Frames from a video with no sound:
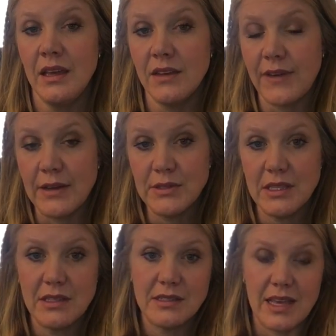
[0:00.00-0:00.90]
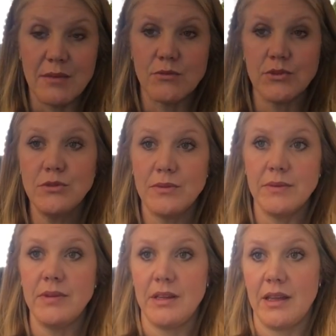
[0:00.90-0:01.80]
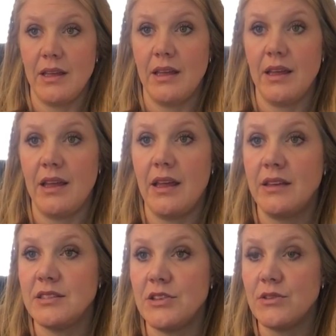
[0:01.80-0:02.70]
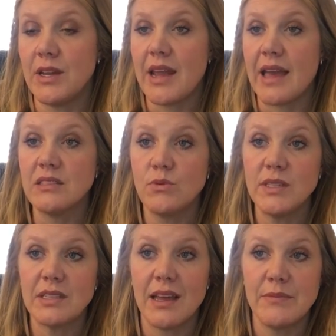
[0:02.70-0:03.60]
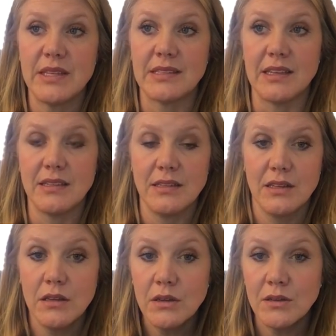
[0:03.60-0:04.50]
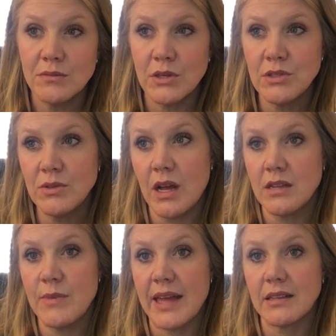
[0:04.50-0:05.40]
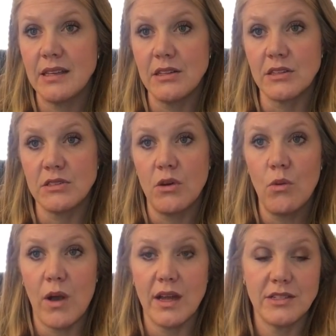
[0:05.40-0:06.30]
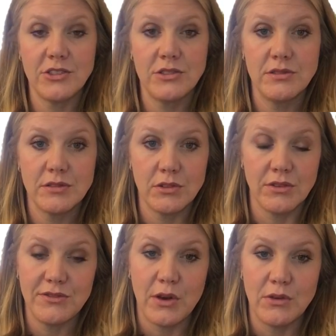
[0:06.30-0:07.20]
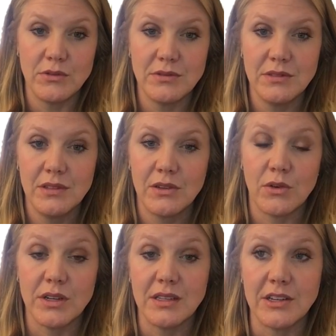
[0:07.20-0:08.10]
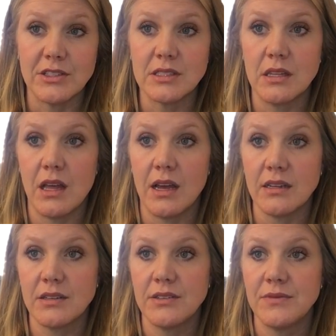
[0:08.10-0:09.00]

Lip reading: If I was in the same room as you and asked what time is it, most would automatically look to a watch, to a phone, or to the nearest clock.